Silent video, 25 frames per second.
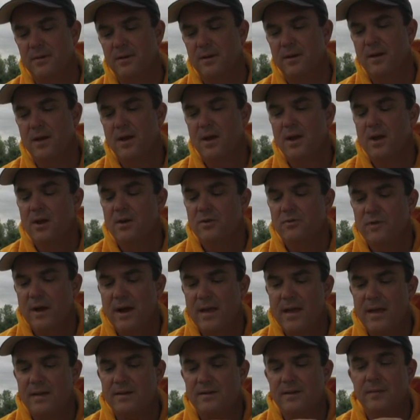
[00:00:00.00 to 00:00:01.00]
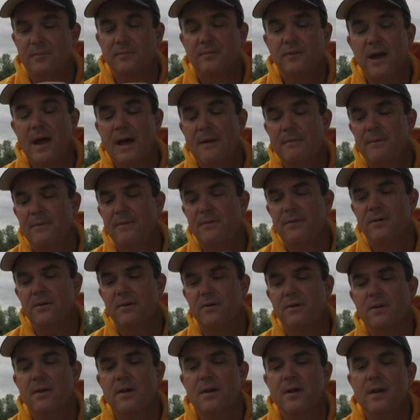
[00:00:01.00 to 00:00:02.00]
But try that sometime if
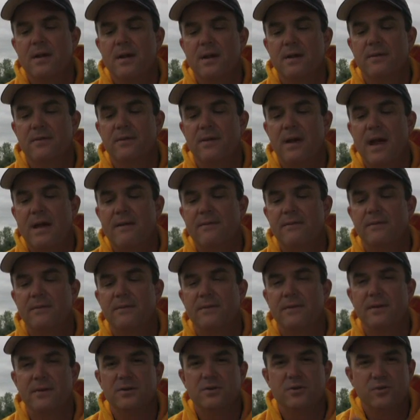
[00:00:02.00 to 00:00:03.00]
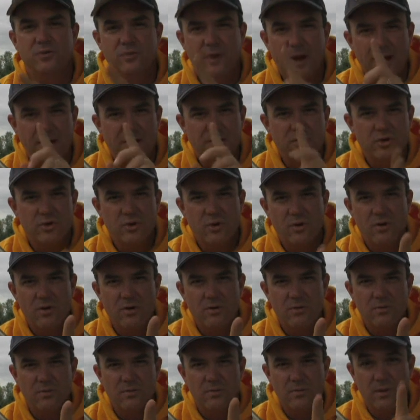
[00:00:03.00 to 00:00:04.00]
you're having fish strike
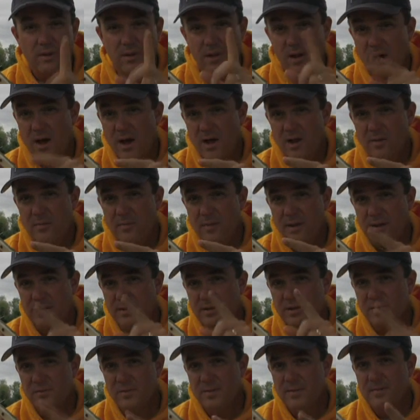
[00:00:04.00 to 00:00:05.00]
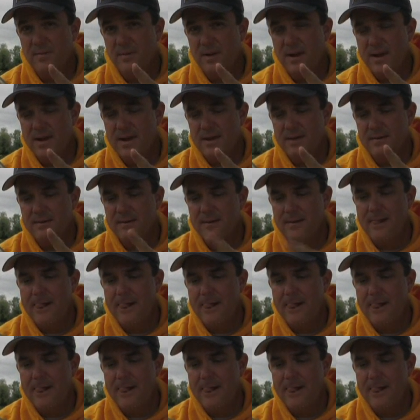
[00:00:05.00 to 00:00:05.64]
short with a hollow belly swim bait.